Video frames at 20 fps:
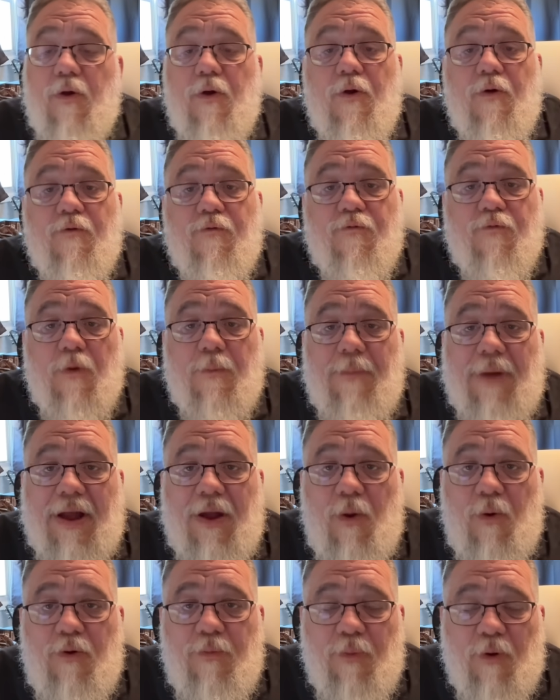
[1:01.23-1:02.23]
From my
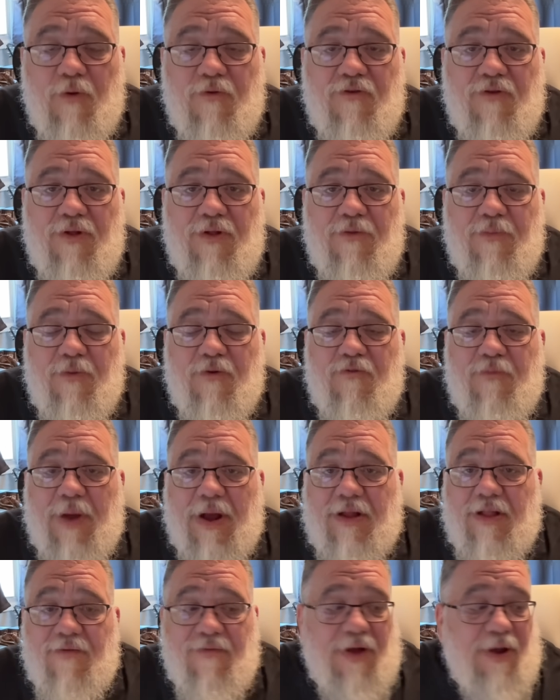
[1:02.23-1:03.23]
own personal
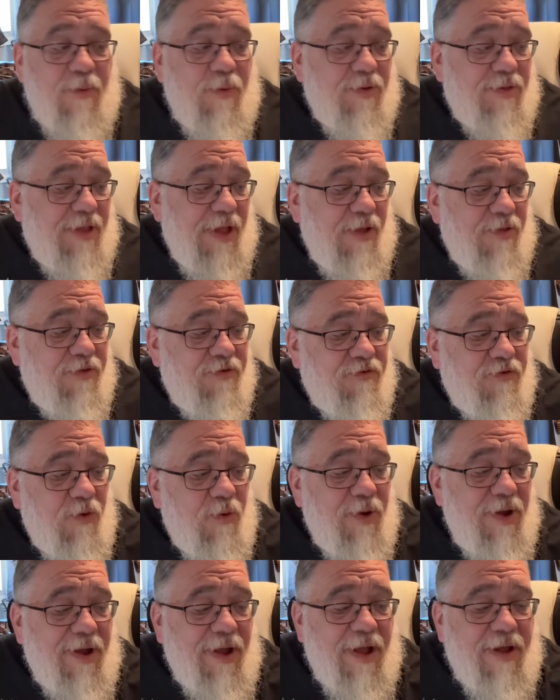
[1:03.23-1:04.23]
perspective, I will tell the
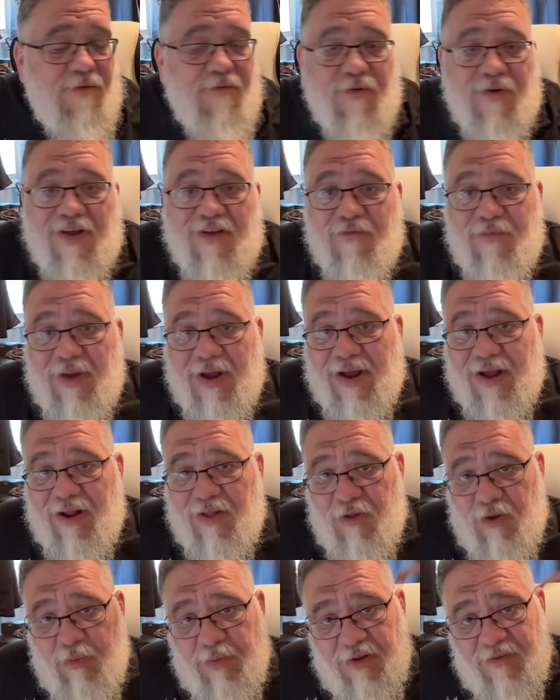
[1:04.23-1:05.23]
story again. Forgive me, I got a
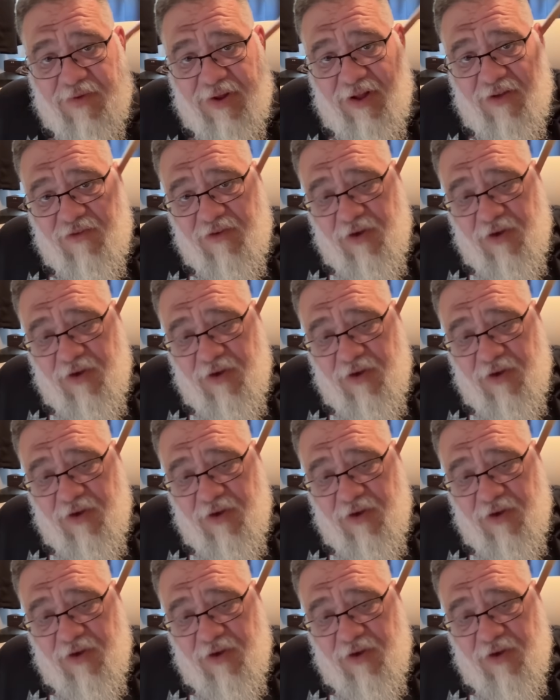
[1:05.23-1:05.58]
little bit of an itch